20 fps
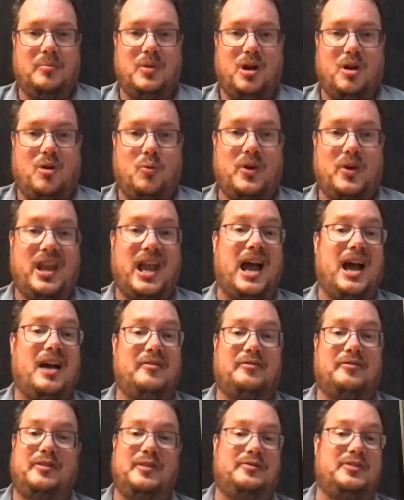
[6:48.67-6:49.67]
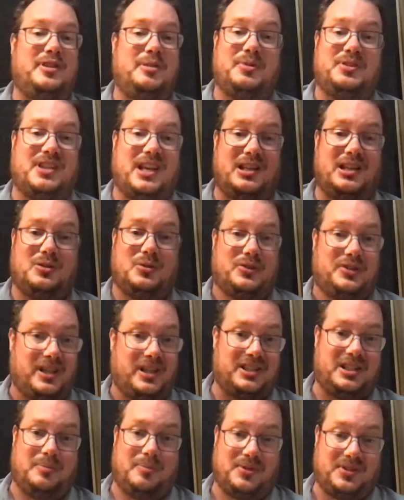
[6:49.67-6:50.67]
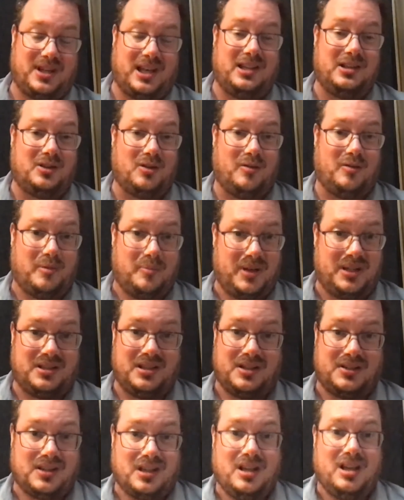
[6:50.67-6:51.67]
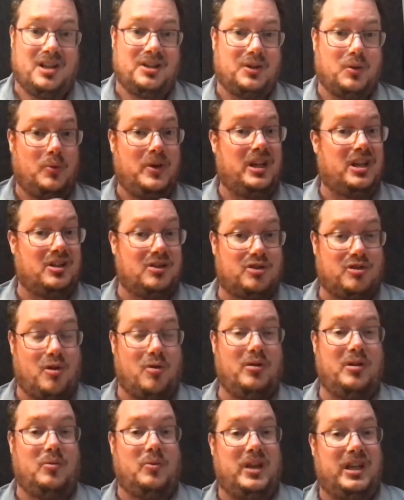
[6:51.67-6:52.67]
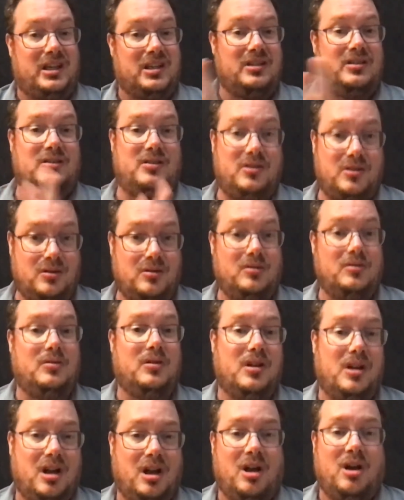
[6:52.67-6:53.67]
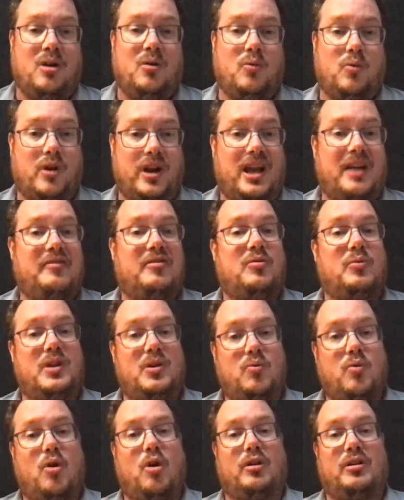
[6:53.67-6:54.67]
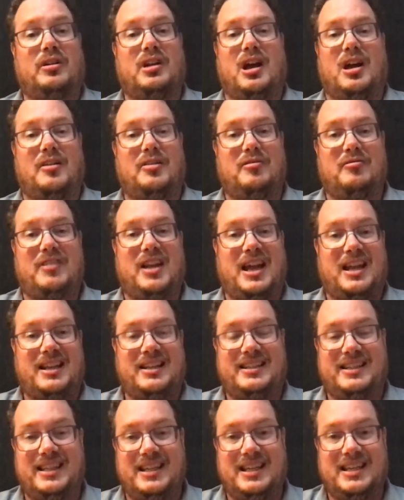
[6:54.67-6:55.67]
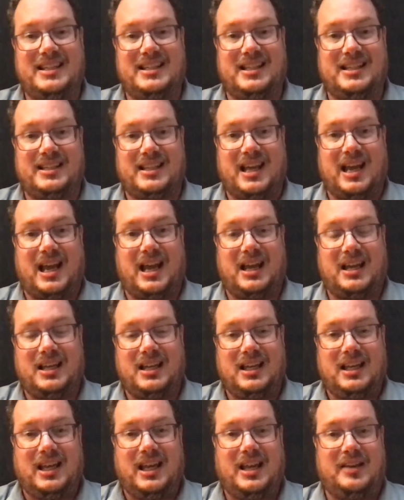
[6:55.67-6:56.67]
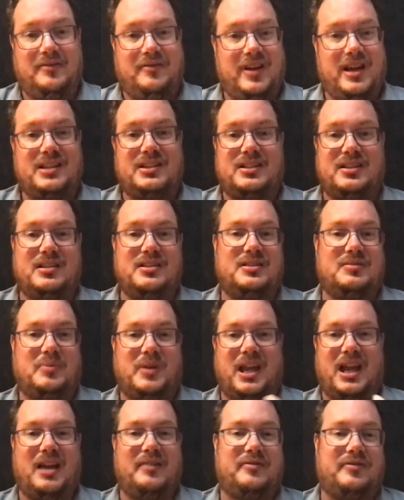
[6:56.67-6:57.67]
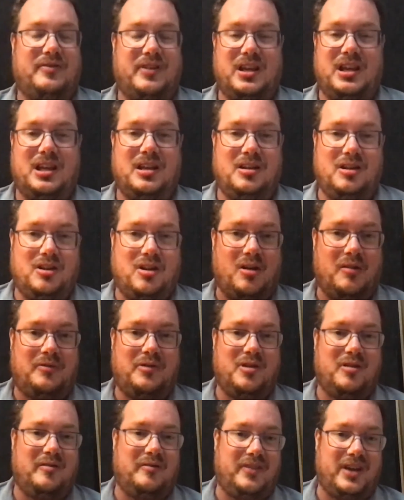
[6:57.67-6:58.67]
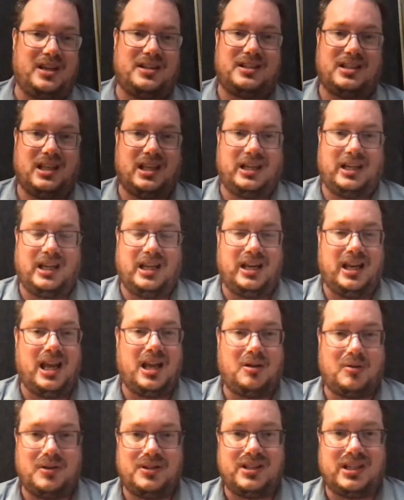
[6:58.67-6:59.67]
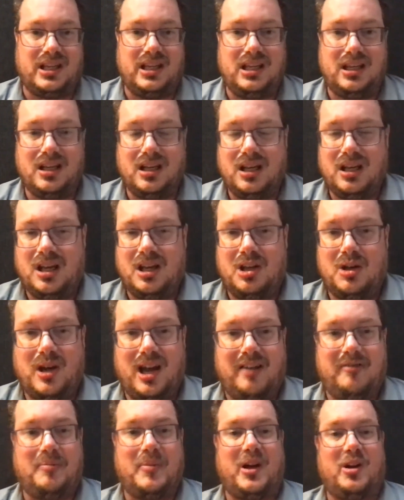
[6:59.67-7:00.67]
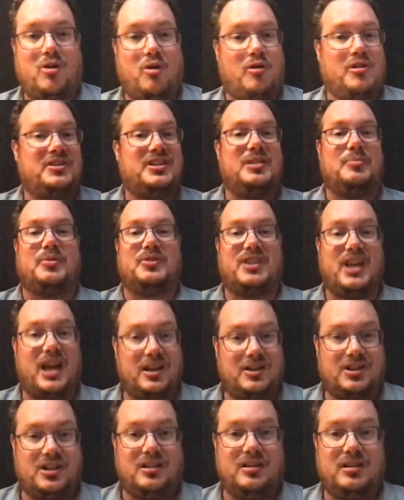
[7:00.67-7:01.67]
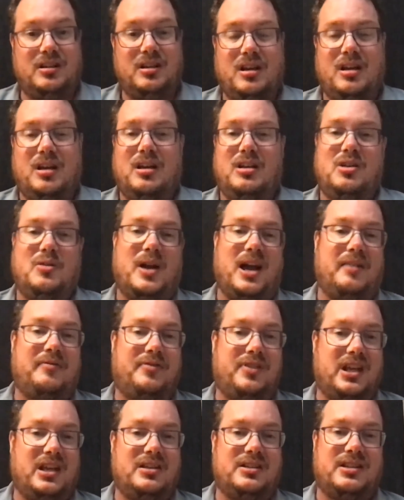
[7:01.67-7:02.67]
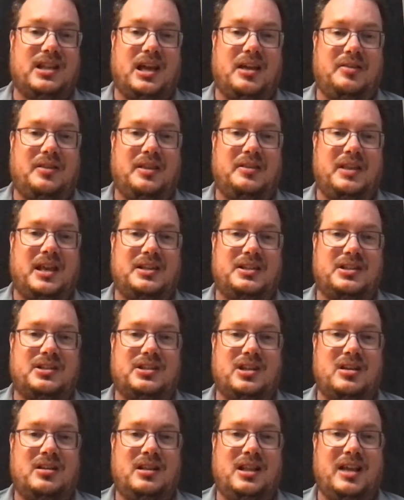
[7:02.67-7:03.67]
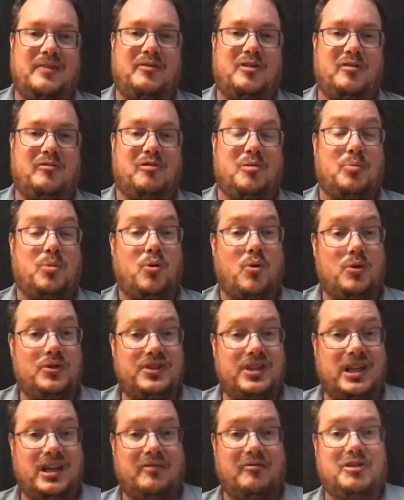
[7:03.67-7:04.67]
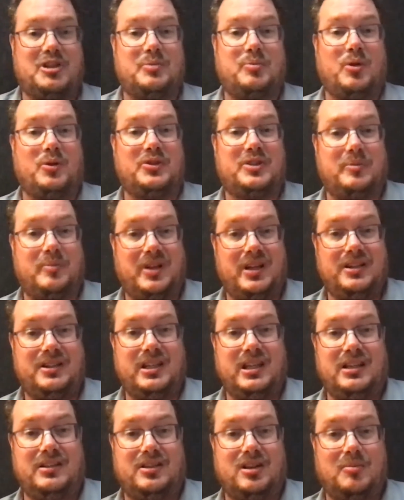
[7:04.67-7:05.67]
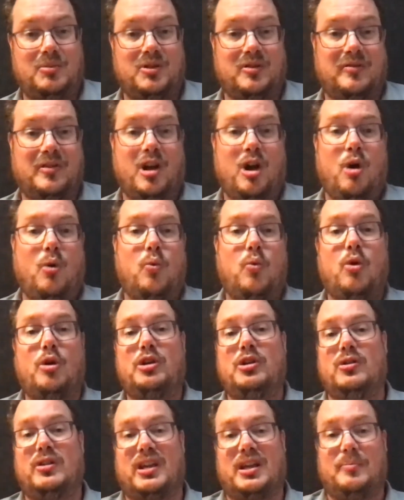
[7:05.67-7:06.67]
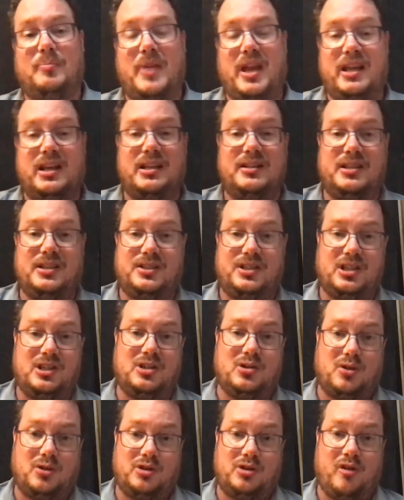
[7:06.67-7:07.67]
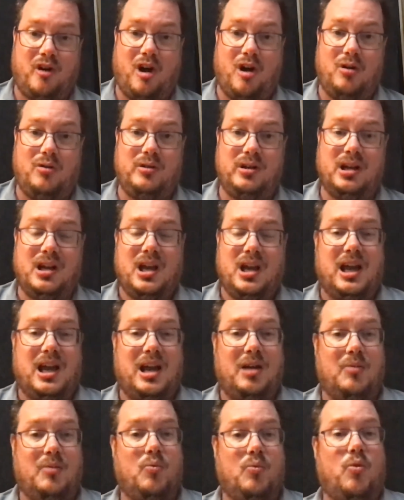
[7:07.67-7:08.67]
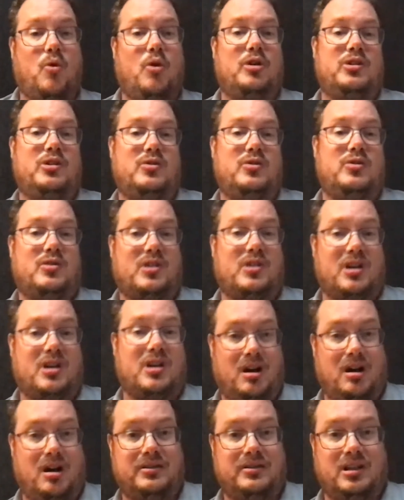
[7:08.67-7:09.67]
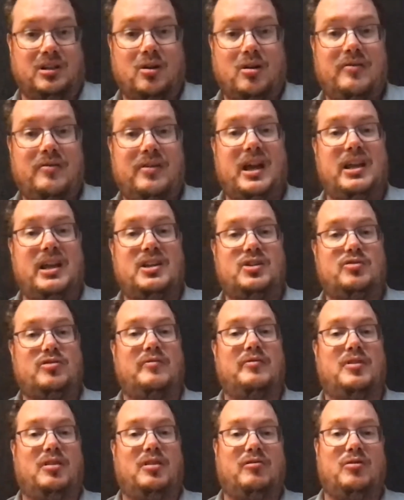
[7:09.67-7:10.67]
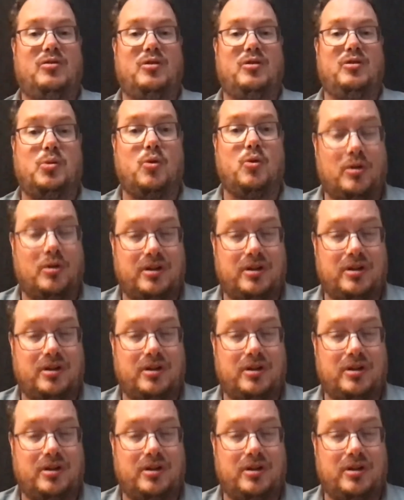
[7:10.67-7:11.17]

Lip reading: we have 50% or 60% of the business, so we control it, we can do whatever we want. The reality is that investors, we have, if you're investing in equity, you have minority protection. You have things that there's a certain level of reporting and responsibility in terms of what you can make a decision on your own and what you can't. A lot of that is driven through the board.